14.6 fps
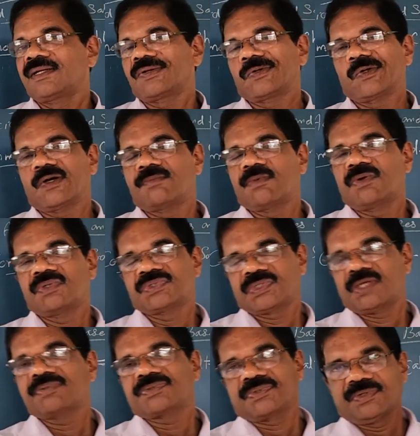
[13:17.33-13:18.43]
compounds
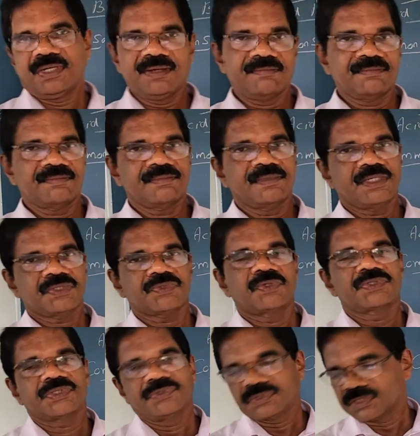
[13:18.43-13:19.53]
of sodium. It is
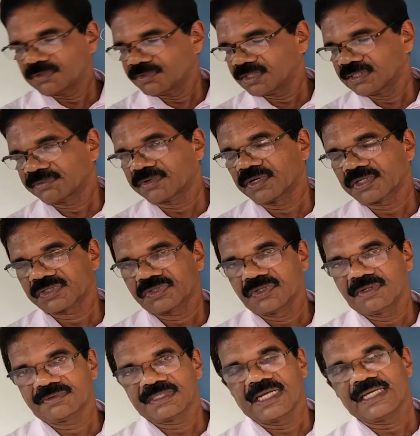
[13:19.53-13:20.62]
also used for the production
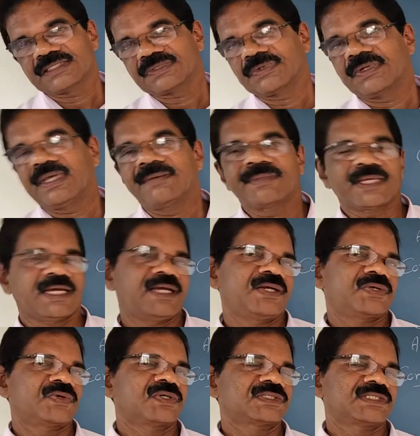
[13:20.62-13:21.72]
of like sodium
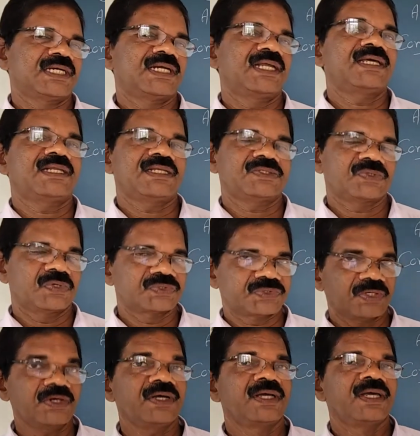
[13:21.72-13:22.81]
hydroxide. It is
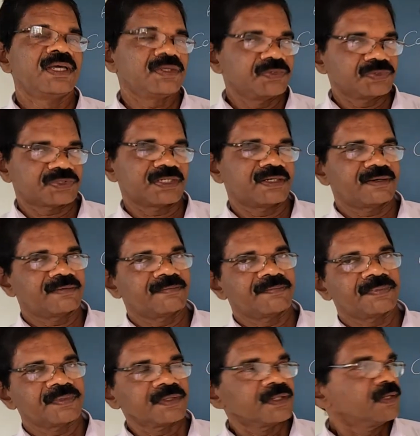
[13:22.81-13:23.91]
also used.
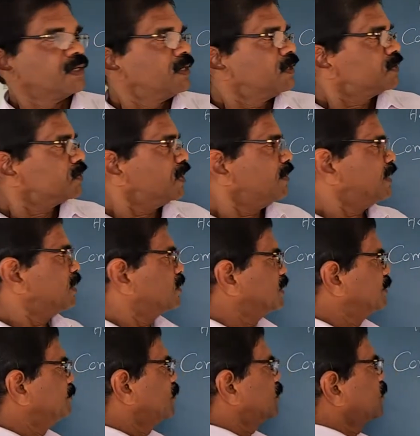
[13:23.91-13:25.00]
So one of
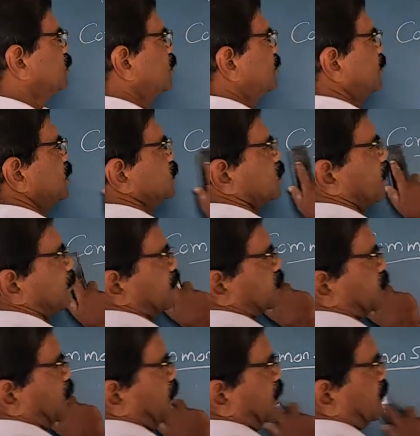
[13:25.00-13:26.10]
the important compounds is common
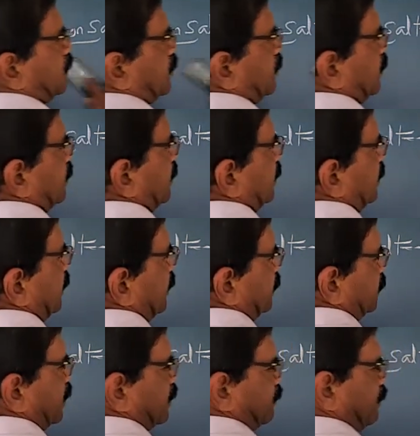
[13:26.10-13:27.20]
salt. These
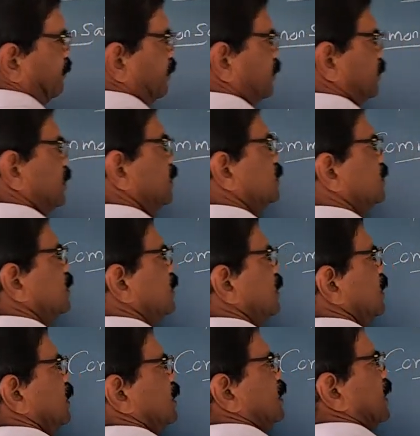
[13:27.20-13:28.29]
you are familiar
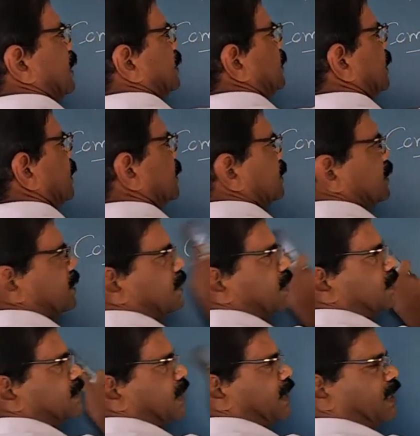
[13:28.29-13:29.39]
with.
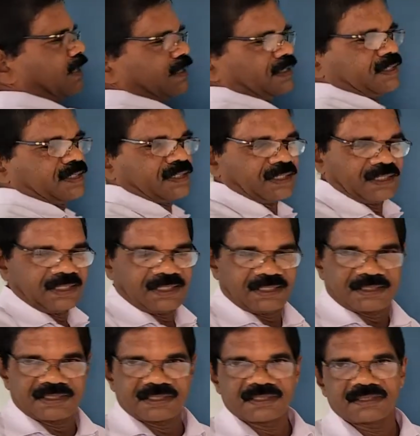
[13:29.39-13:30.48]
The second
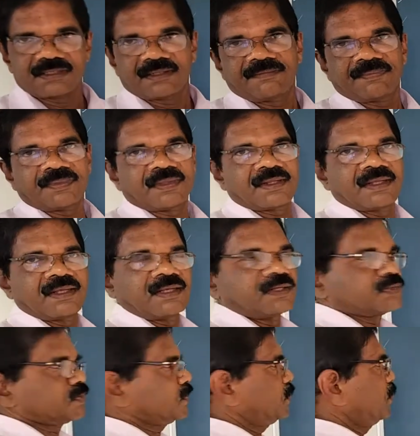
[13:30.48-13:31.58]
is
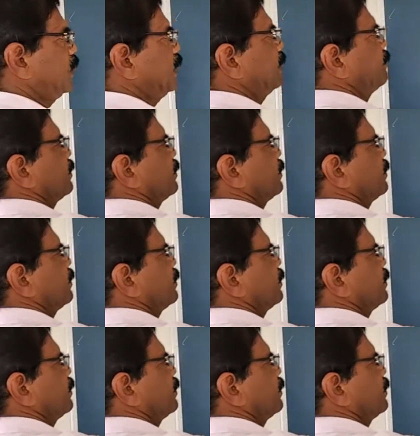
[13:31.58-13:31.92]
sodium